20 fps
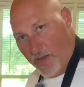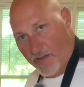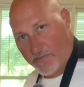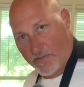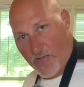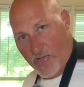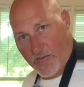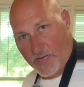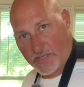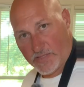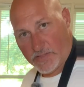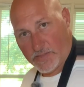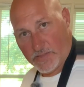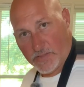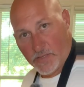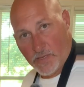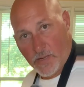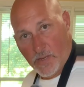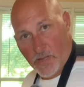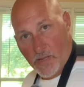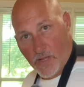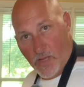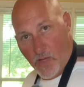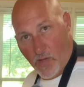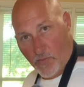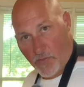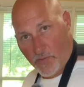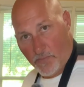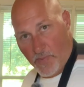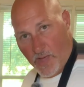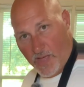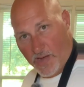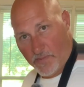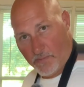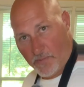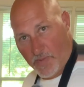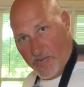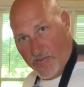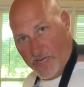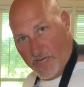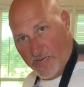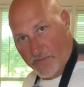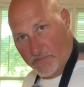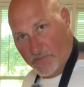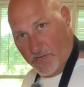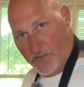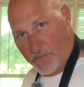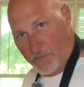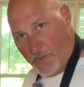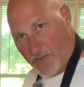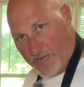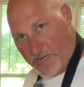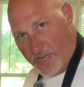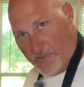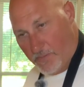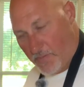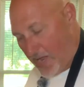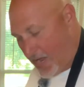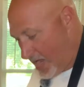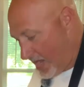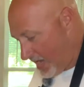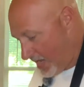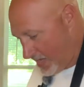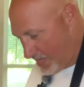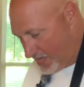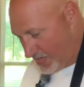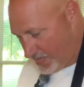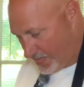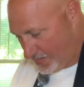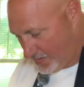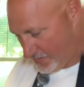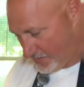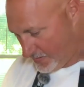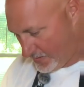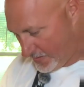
I've got it on about a medium to medium high heat.